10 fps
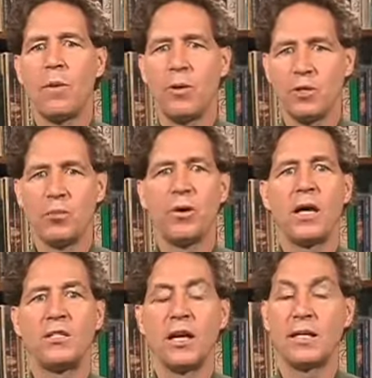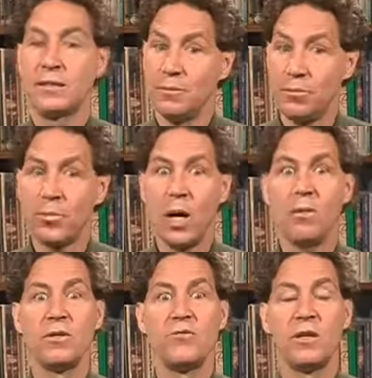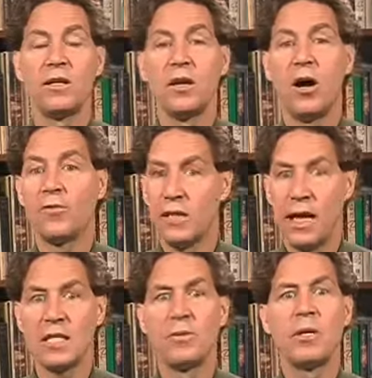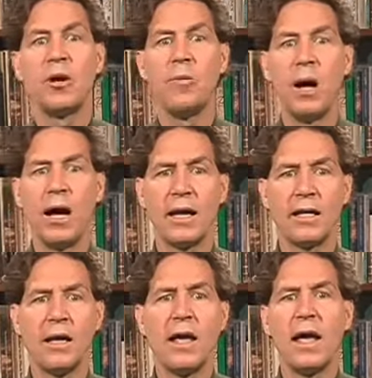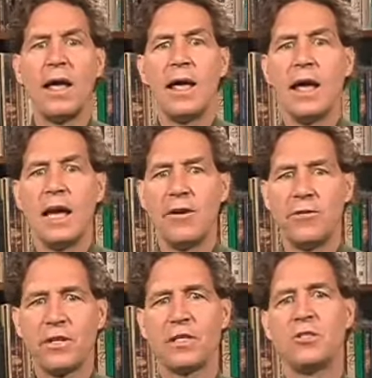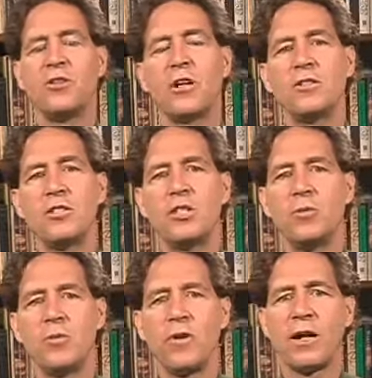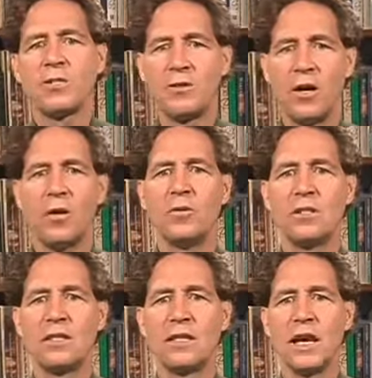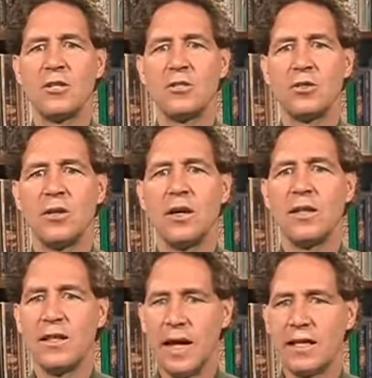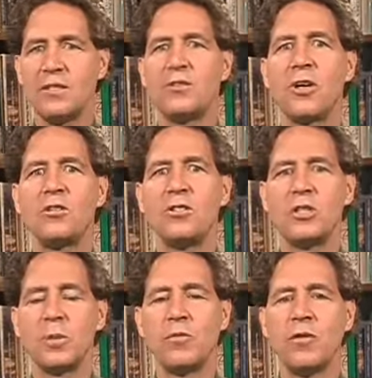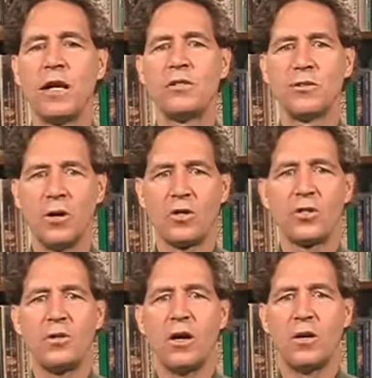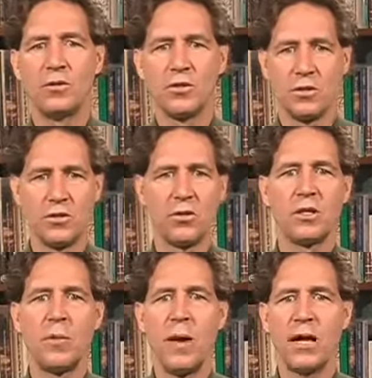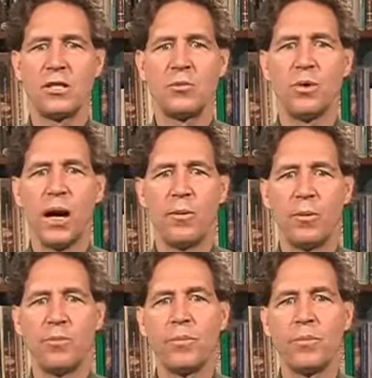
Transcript: on your project? Probably fairly often. It has been on mine. If the construction supervisor owns the schedule, then that construction supervisor also owns the soil compaction problem.